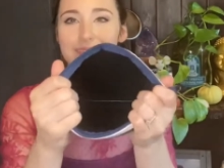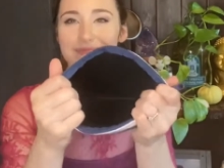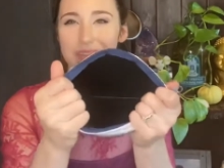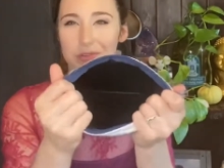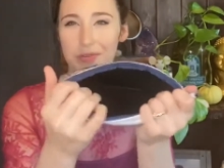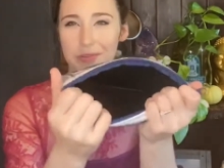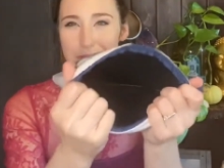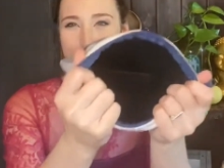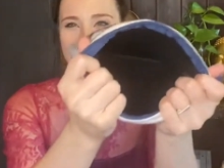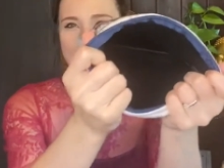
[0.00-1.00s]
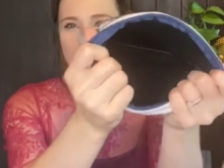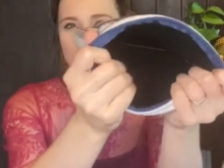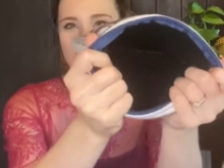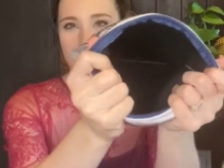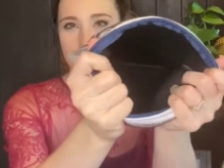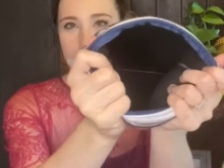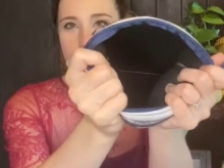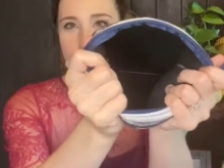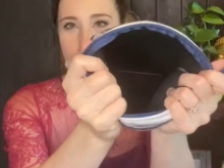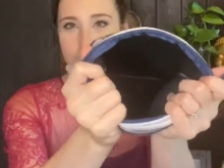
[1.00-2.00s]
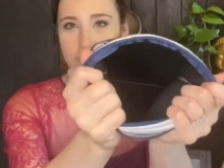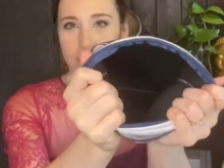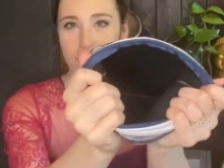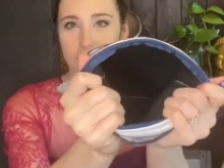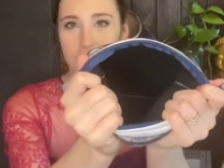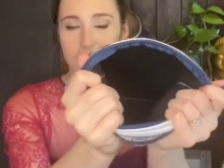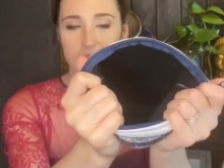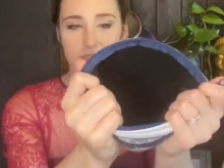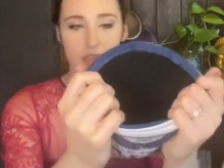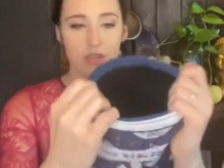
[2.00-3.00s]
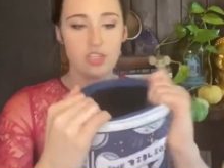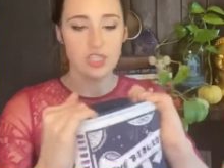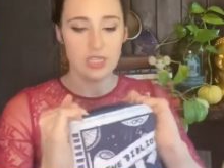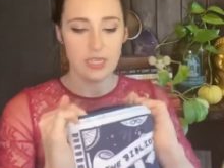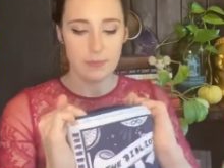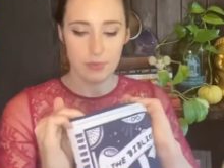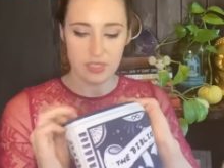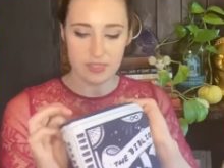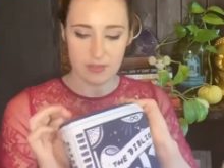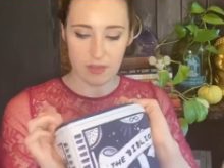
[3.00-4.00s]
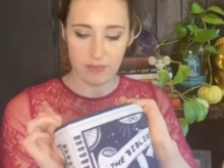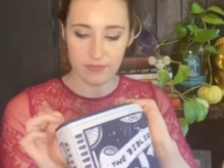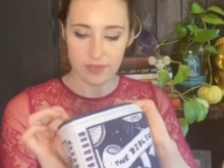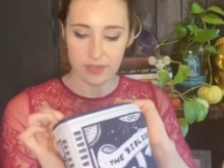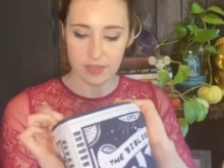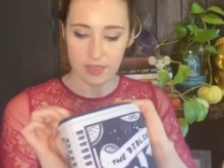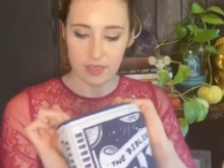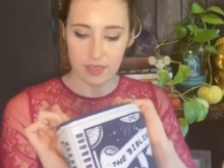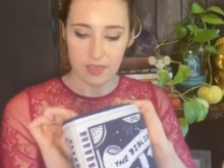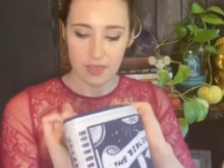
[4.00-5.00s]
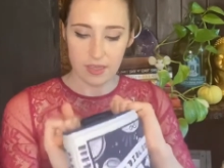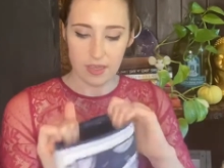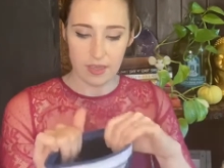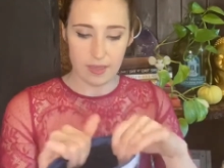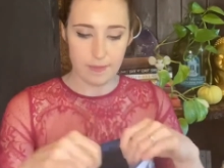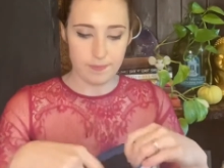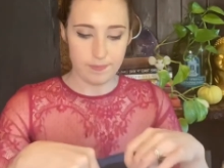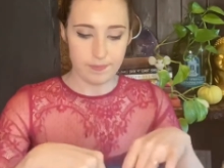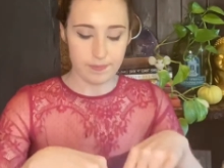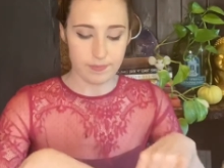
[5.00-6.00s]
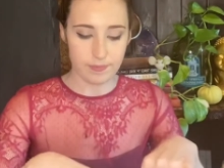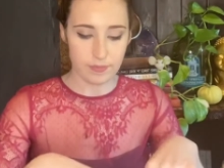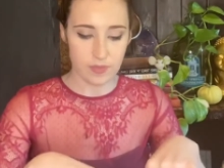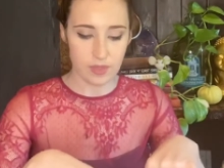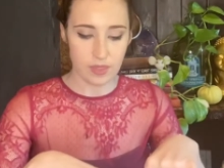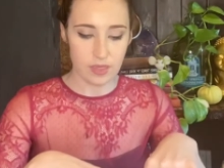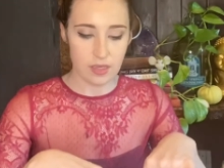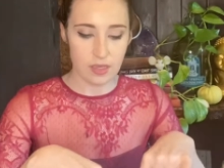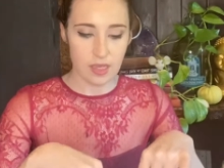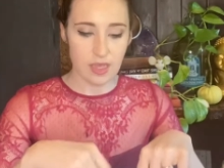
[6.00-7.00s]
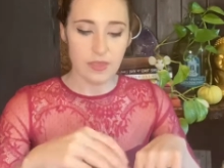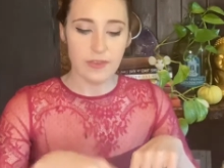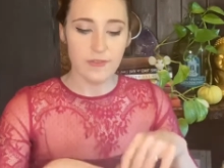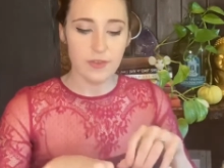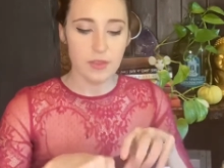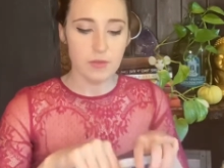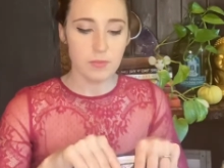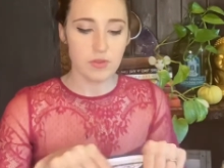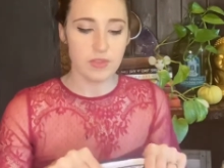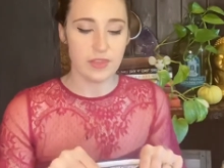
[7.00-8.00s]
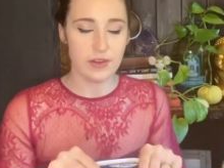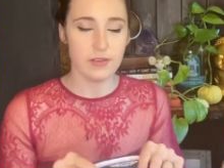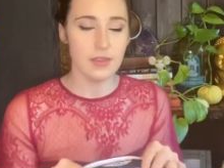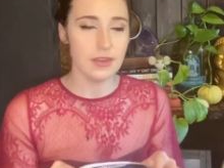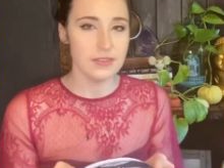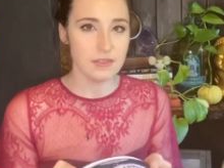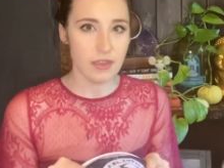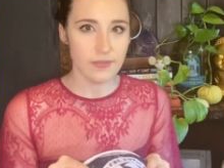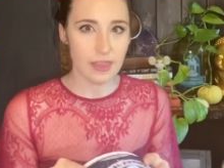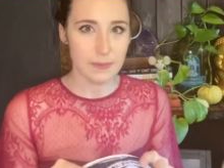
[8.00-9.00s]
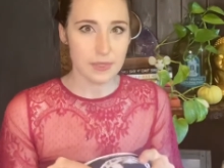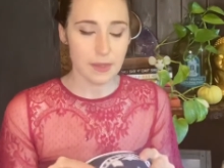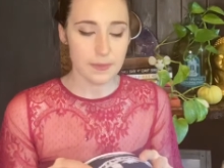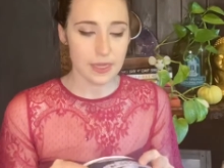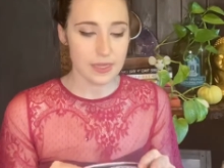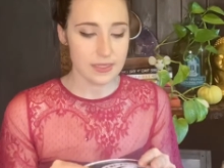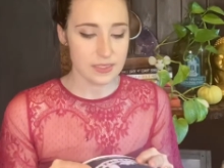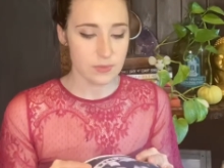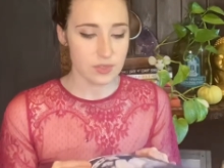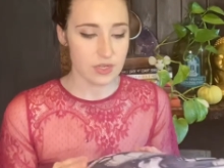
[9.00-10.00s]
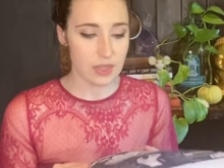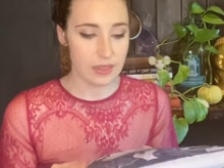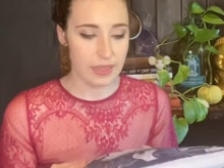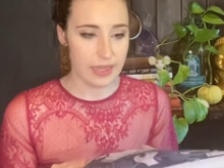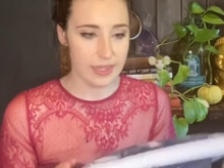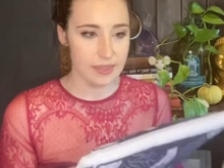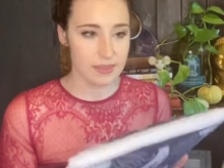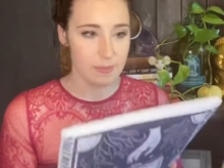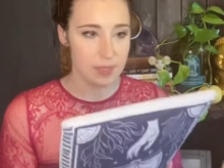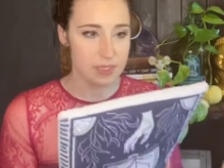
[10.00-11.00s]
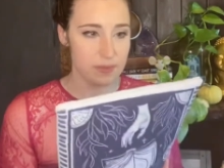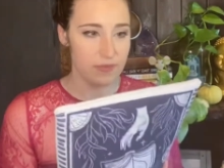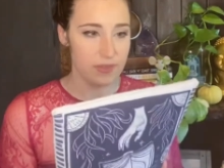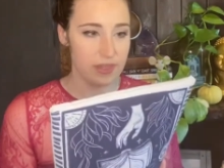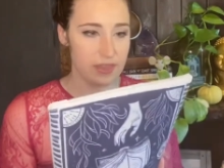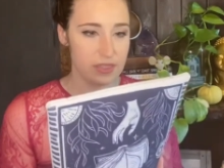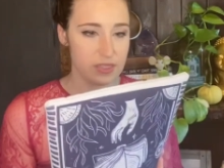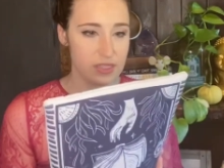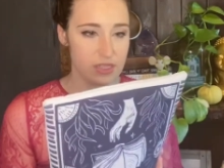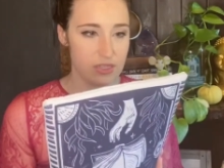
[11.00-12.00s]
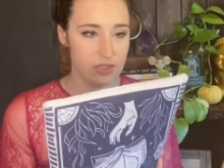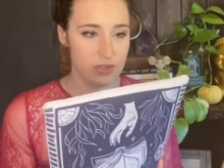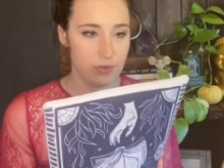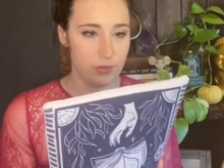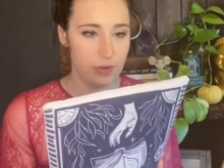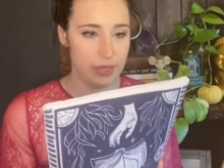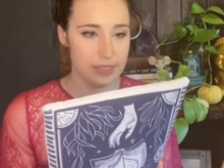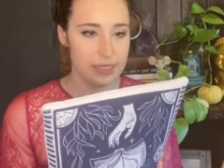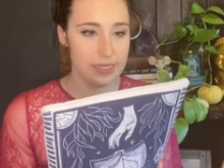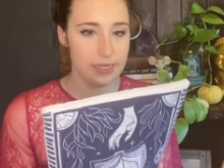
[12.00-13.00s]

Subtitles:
I don't know if you can really tell much, but thick and cushy and pretty soft. They feel a little more thicker than a soft laptop case, which I like. That makes me feel like this is a good quality.